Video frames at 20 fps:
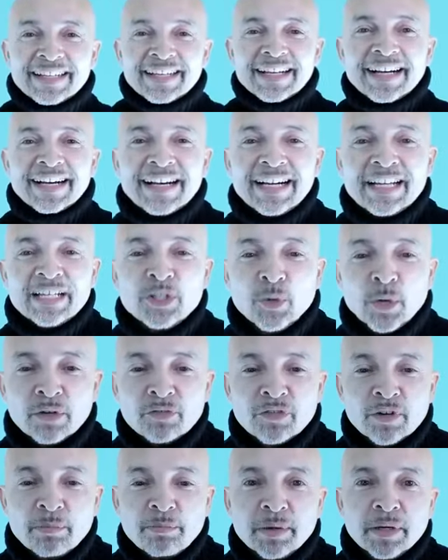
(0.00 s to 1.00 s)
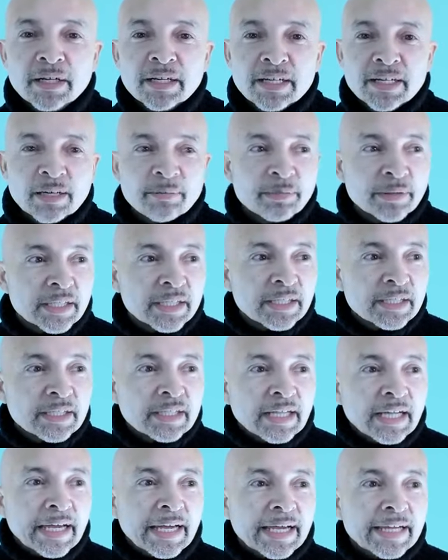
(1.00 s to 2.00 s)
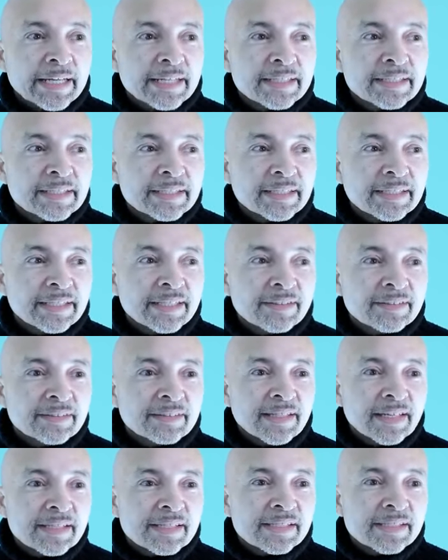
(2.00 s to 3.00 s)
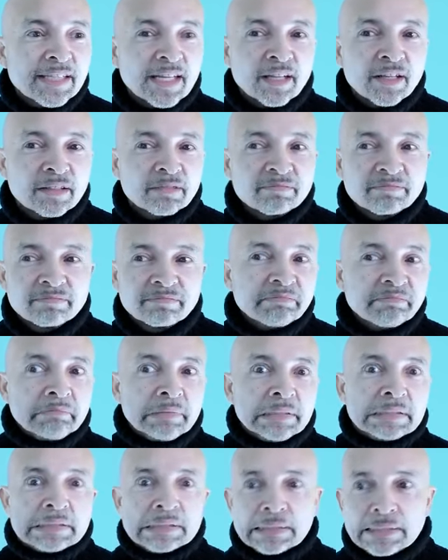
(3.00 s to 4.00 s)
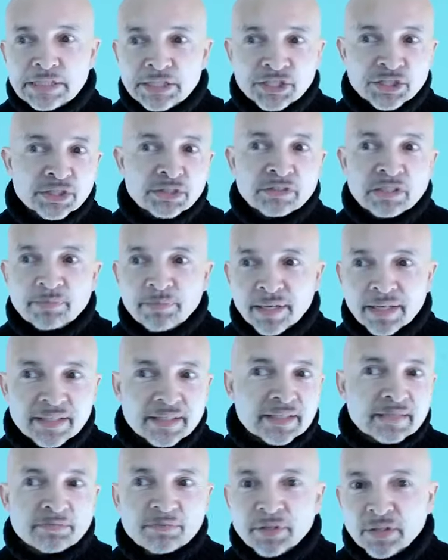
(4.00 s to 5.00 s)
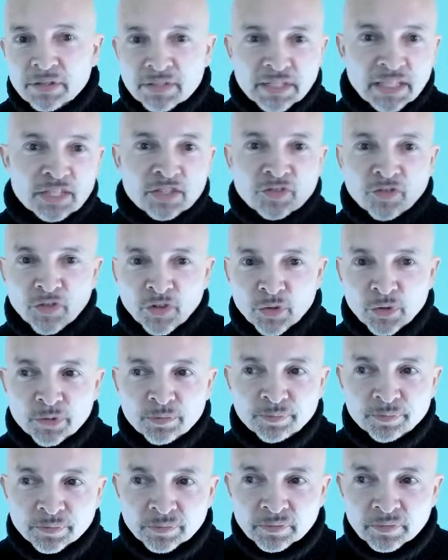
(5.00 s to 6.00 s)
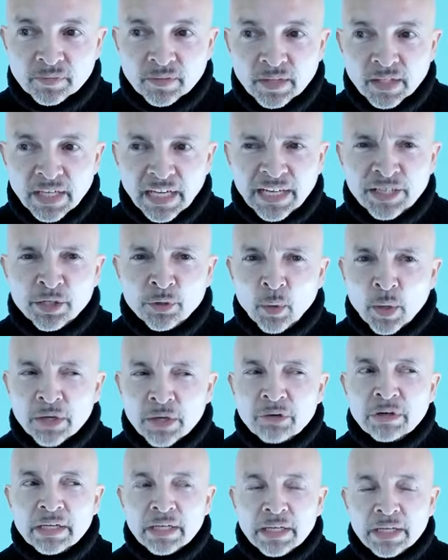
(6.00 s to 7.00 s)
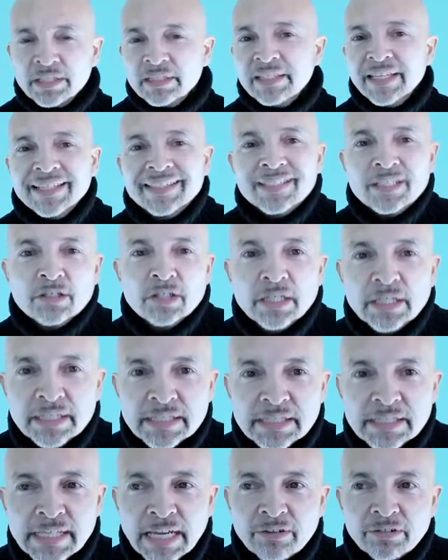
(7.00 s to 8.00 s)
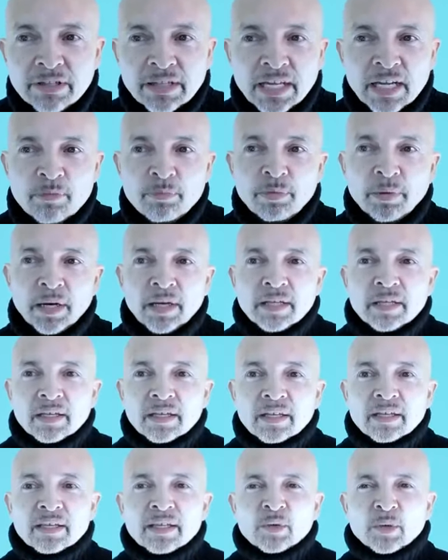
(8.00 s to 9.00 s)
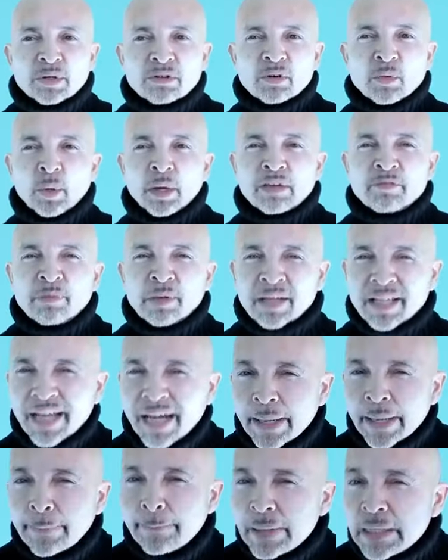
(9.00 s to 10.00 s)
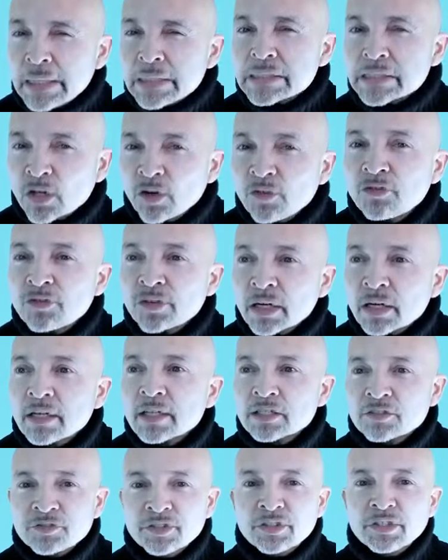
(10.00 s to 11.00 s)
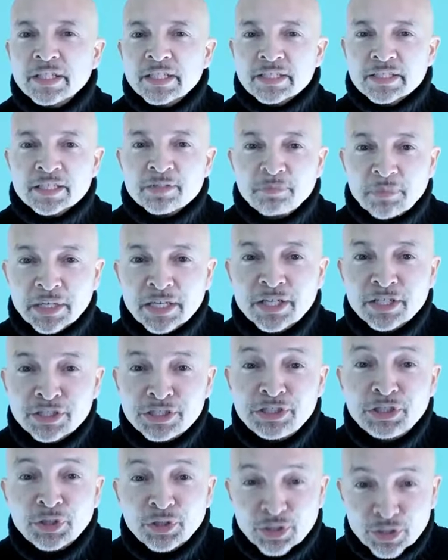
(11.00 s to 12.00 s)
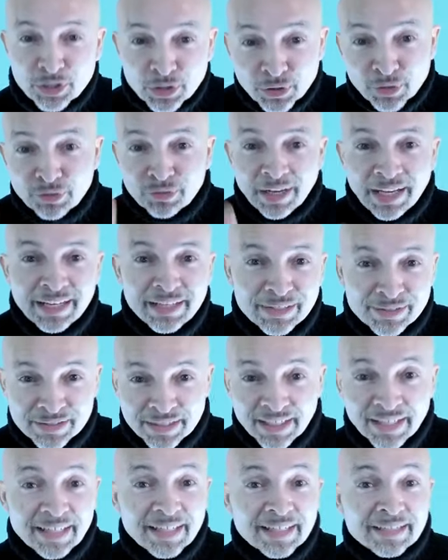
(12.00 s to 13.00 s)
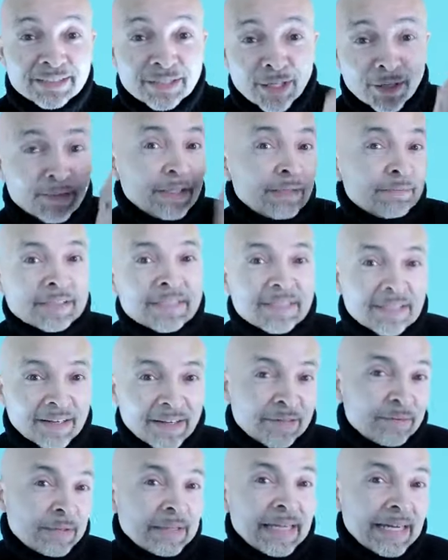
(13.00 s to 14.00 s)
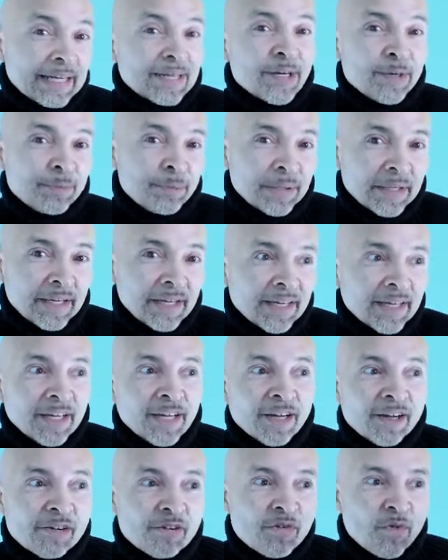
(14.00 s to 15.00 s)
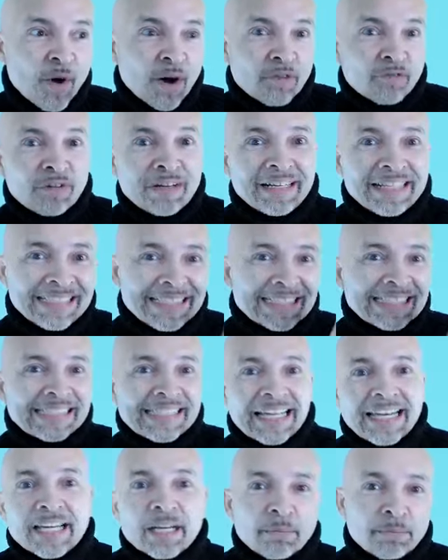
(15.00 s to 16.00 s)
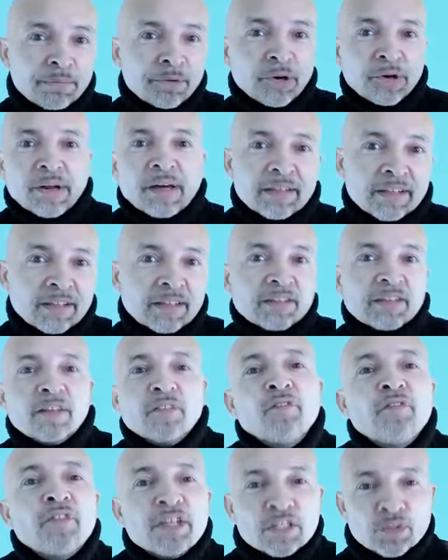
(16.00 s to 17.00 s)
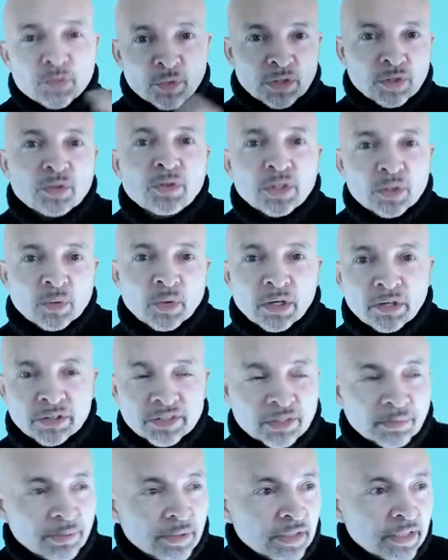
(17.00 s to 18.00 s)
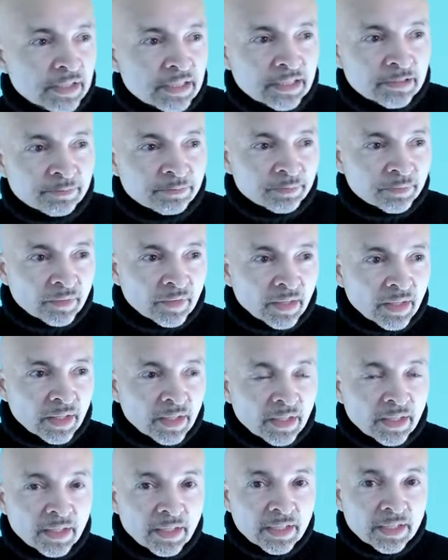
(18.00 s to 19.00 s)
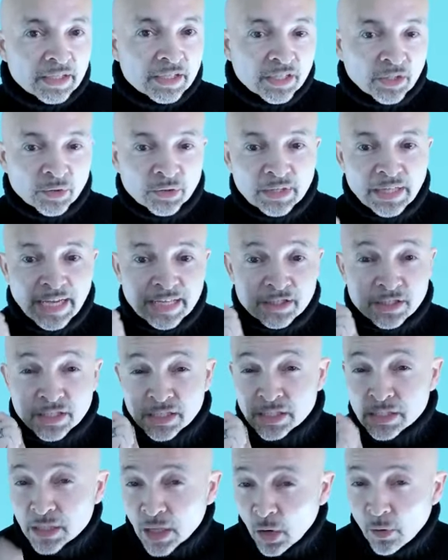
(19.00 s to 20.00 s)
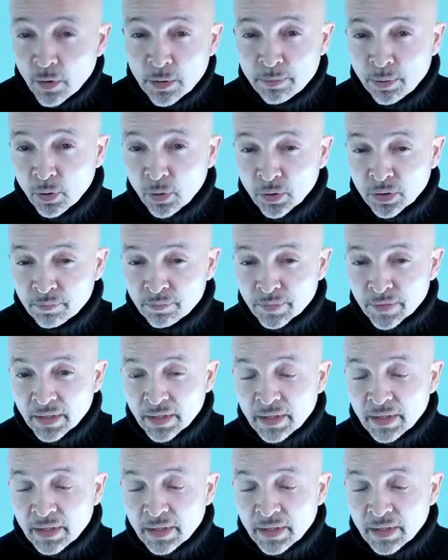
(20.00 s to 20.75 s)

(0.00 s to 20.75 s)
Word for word: Uh, you work for a burger company and, you know, they sell basically sugary based processed food. And you're wondering, and yes, you're earning a salary there, but you're wondering why you've been kind of pissed off for the last few years, it's because your core values are totally misaligned with that company who aren't really selling a product that fits with who you are as a person. So that's so important.